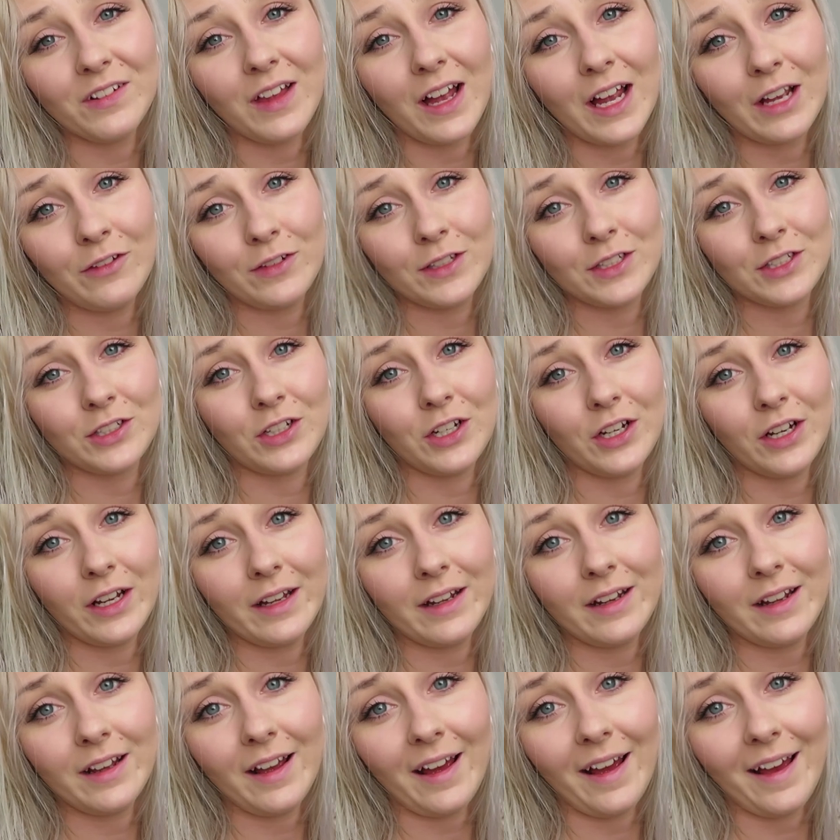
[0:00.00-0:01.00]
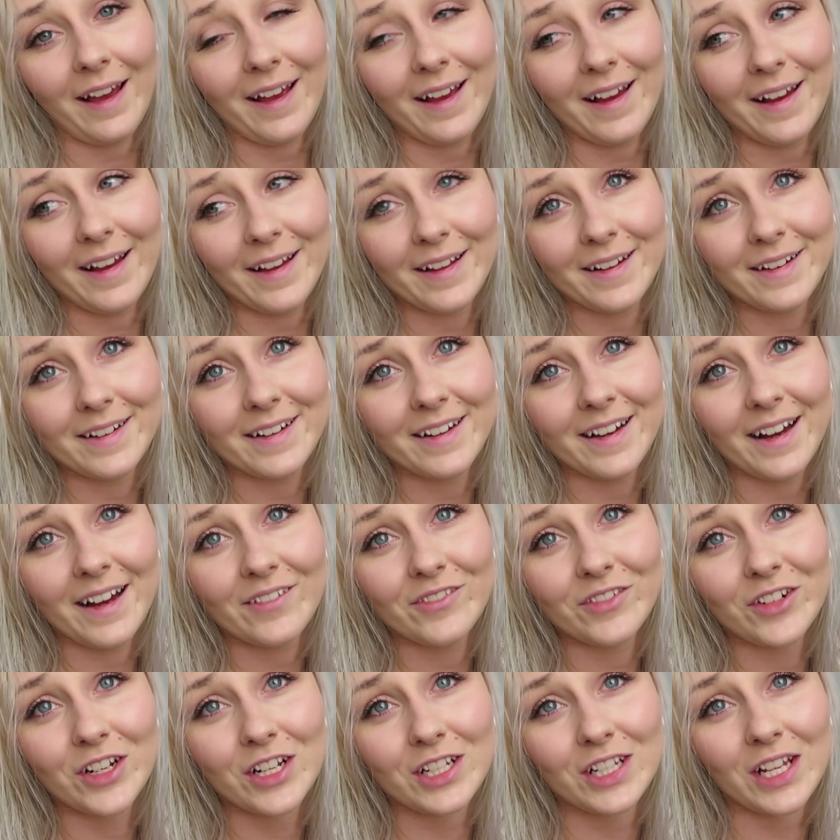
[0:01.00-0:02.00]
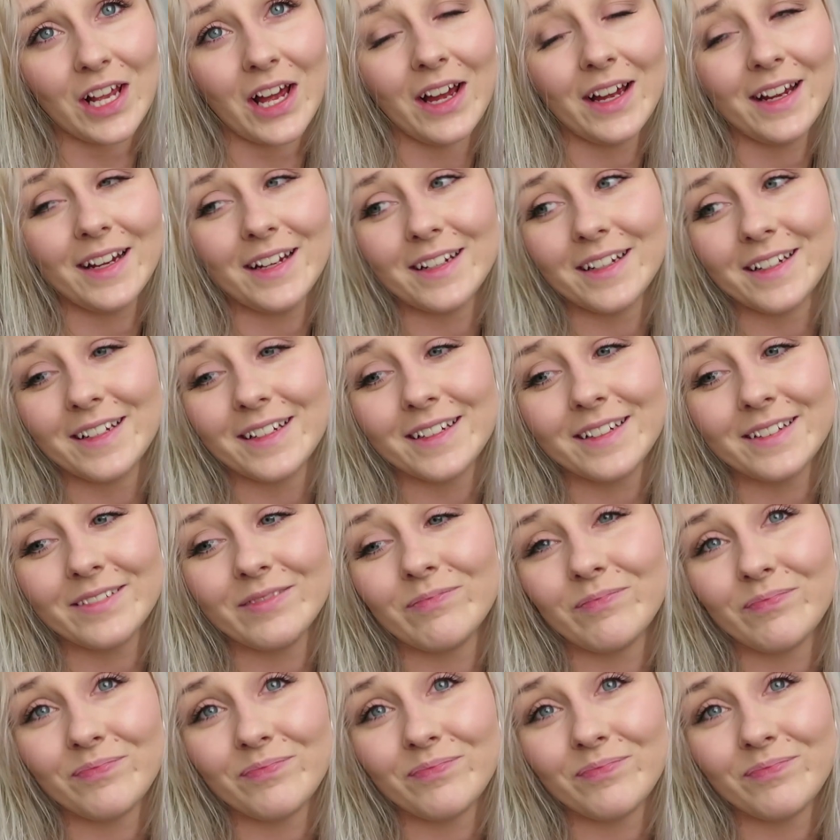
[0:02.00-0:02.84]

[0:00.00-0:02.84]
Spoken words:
Life is good, and I'm just like